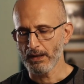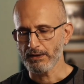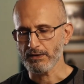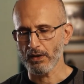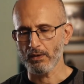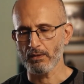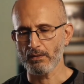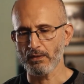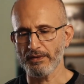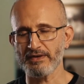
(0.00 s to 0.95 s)

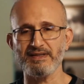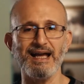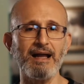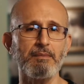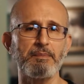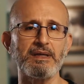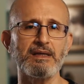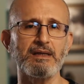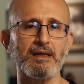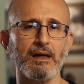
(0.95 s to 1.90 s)
So there's got to
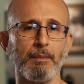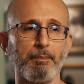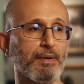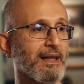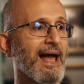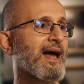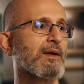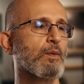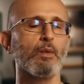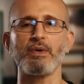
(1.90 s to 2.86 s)
be a
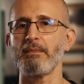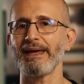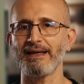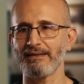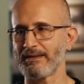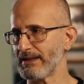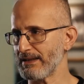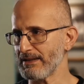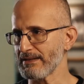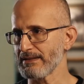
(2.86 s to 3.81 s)
plan where we make
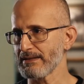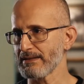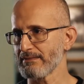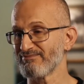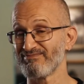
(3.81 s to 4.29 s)
these